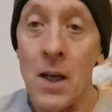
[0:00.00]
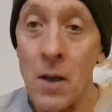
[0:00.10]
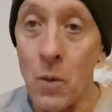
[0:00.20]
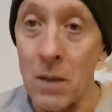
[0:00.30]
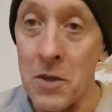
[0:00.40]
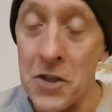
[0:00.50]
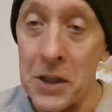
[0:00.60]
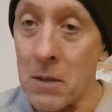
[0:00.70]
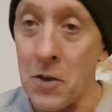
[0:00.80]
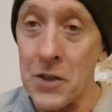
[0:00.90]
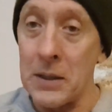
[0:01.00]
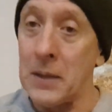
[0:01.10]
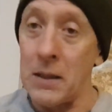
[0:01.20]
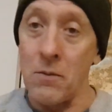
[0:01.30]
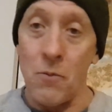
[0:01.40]
where a machine was in
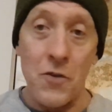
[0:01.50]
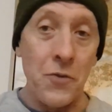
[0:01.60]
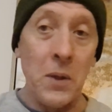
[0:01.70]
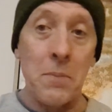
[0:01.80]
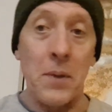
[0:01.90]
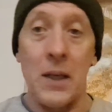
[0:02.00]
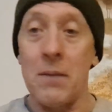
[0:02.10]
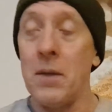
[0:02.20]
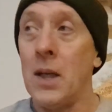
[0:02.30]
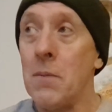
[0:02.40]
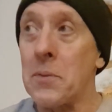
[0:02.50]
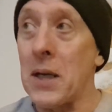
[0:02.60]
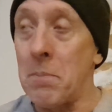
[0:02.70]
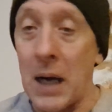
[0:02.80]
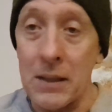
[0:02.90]
that was really pretty
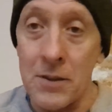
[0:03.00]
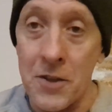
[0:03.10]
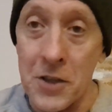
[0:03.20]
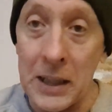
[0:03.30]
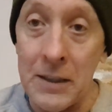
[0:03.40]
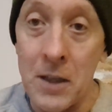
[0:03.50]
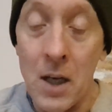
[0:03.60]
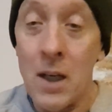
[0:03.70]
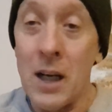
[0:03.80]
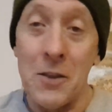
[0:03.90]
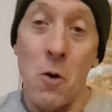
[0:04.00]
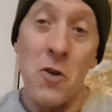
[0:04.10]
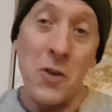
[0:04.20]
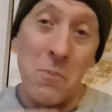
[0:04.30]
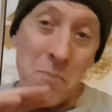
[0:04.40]
badly designed, and
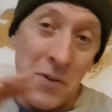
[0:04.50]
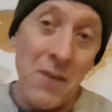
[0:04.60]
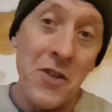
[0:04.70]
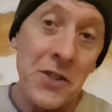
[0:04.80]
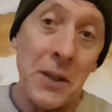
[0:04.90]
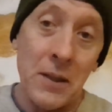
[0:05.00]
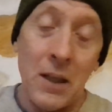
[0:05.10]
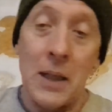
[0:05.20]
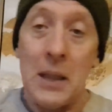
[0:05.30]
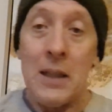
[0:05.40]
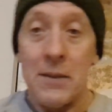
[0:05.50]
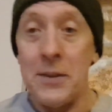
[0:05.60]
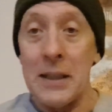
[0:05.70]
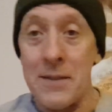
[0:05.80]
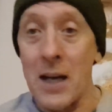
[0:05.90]
also previous to that,
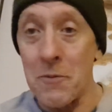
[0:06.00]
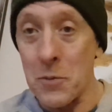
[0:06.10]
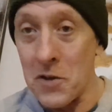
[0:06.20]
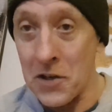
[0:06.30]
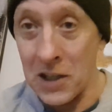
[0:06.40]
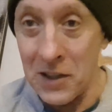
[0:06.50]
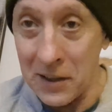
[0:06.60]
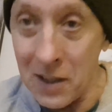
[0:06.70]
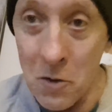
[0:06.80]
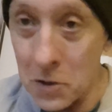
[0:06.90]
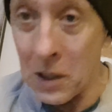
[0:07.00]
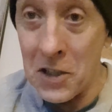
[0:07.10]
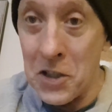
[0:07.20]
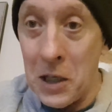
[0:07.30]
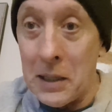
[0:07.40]
doing dips with 60 kilos on a
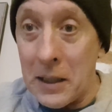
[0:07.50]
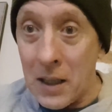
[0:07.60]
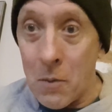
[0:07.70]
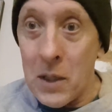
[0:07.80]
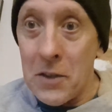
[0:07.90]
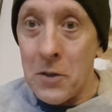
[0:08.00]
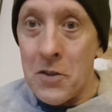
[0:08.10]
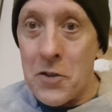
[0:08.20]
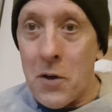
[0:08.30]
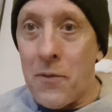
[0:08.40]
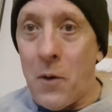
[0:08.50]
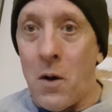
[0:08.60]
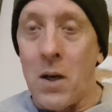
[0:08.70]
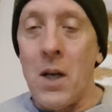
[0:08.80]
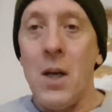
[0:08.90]
chain and getting away down too
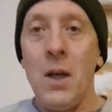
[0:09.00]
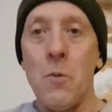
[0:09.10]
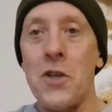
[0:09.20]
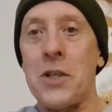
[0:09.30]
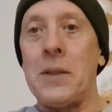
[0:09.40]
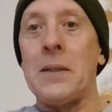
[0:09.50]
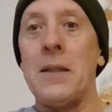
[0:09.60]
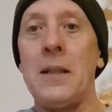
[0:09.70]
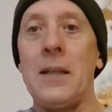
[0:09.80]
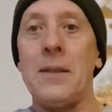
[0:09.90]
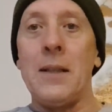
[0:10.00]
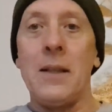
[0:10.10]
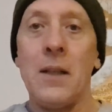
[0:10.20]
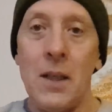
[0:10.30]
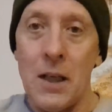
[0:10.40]
far, which I didn't need to
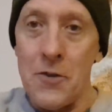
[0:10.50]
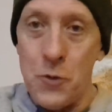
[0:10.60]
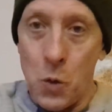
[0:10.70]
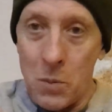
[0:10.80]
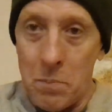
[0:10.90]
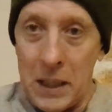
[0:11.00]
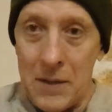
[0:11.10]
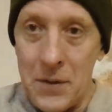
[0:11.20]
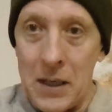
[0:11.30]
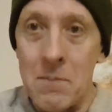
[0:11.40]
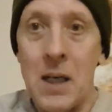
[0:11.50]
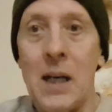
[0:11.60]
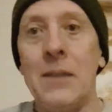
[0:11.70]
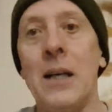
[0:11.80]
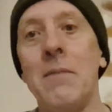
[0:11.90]
do, and tore both of them,
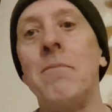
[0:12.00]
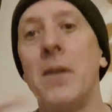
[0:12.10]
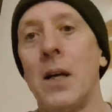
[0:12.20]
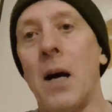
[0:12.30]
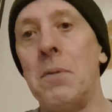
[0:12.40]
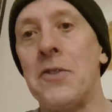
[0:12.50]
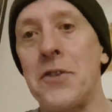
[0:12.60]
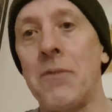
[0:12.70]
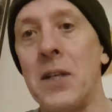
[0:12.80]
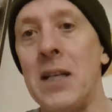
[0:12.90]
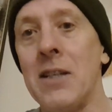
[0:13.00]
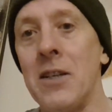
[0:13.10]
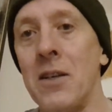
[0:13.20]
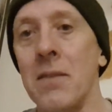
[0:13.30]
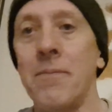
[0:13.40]
and then about 7 or 8
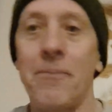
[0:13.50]
years,